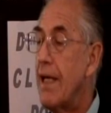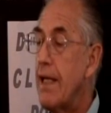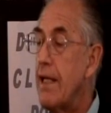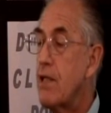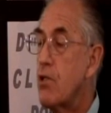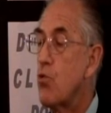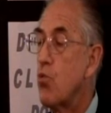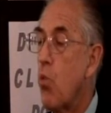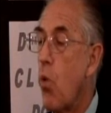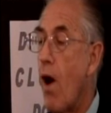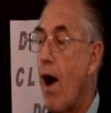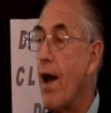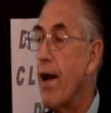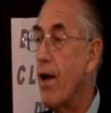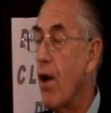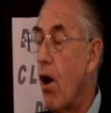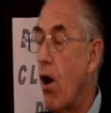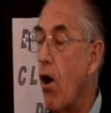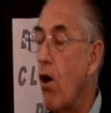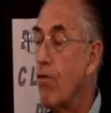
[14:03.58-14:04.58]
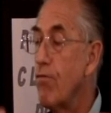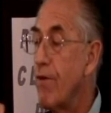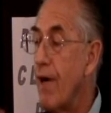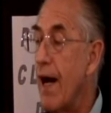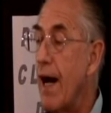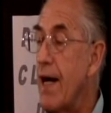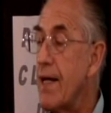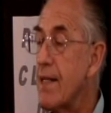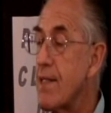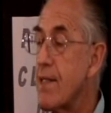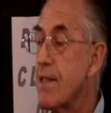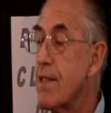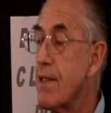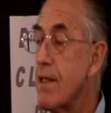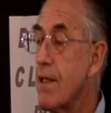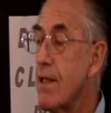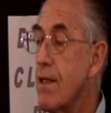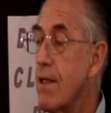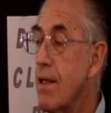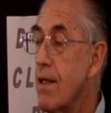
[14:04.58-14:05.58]
each one of
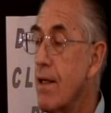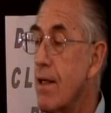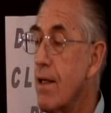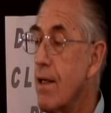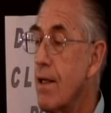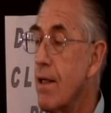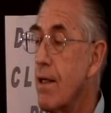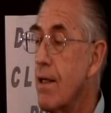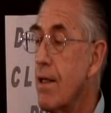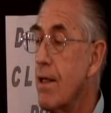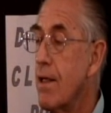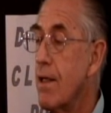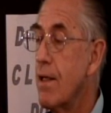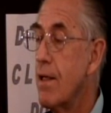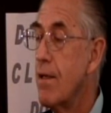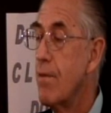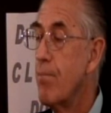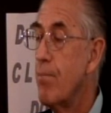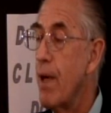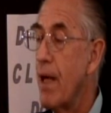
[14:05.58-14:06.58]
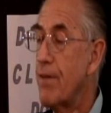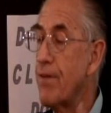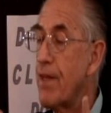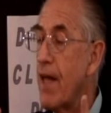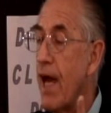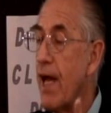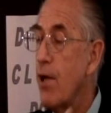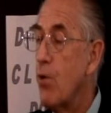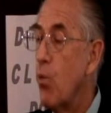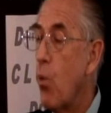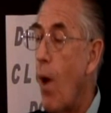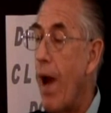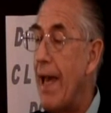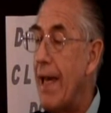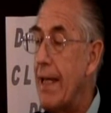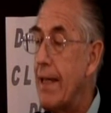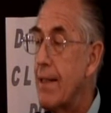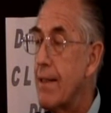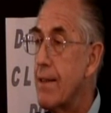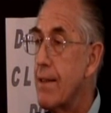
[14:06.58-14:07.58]
us, but they
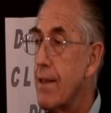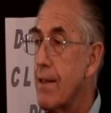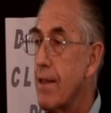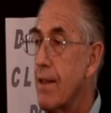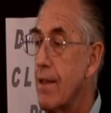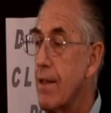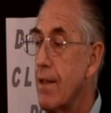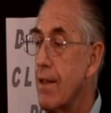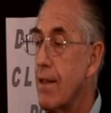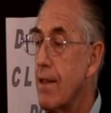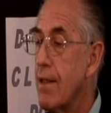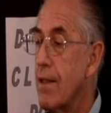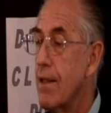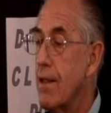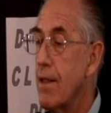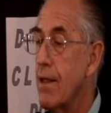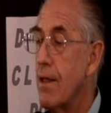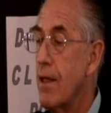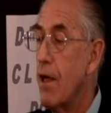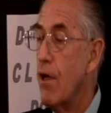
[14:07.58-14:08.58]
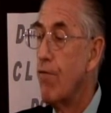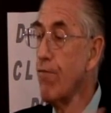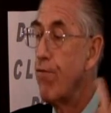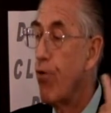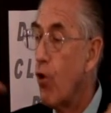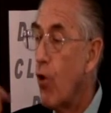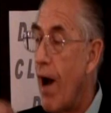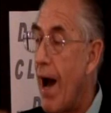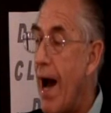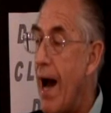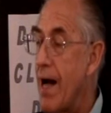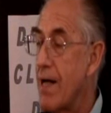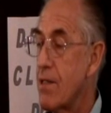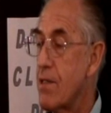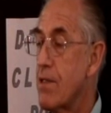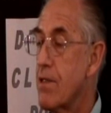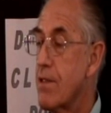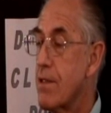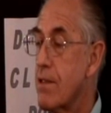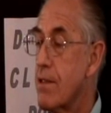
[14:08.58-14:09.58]
wait for
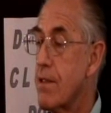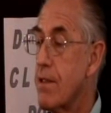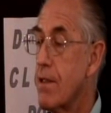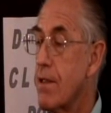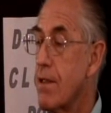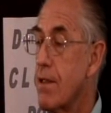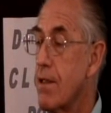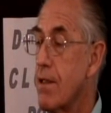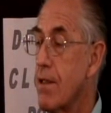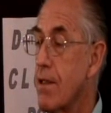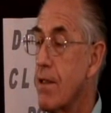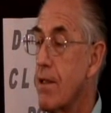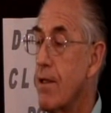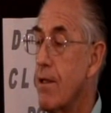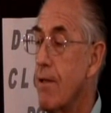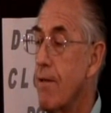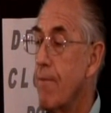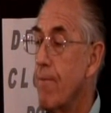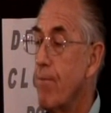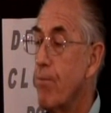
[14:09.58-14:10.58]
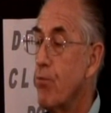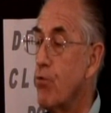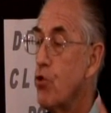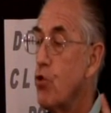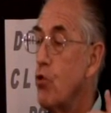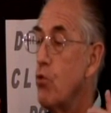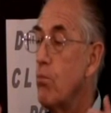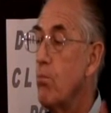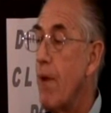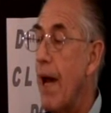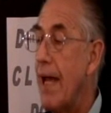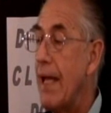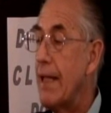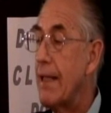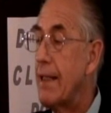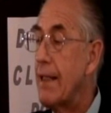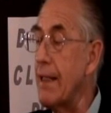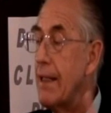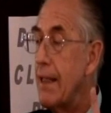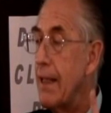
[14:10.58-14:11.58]
us to
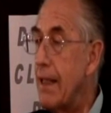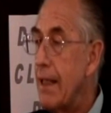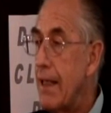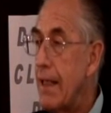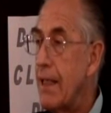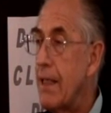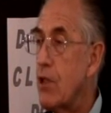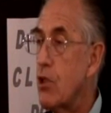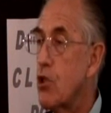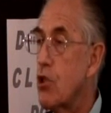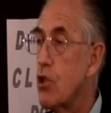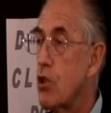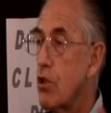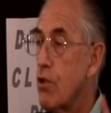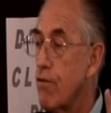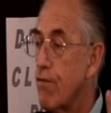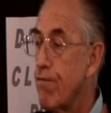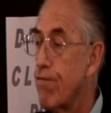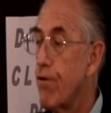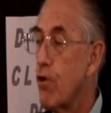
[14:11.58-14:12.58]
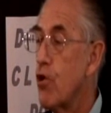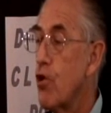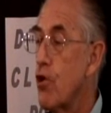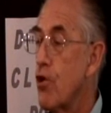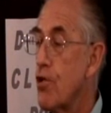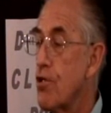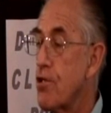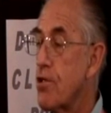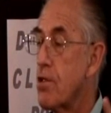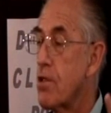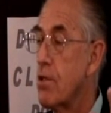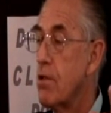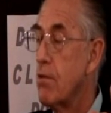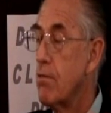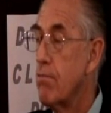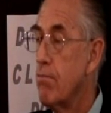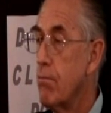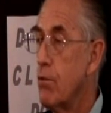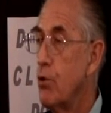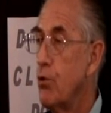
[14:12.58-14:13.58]
make each first
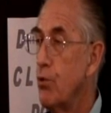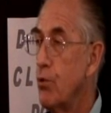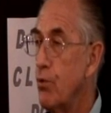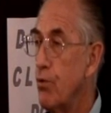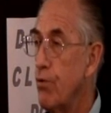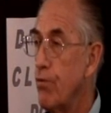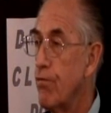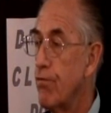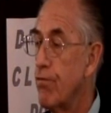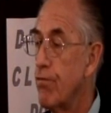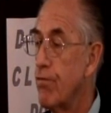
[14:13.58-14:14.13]
move.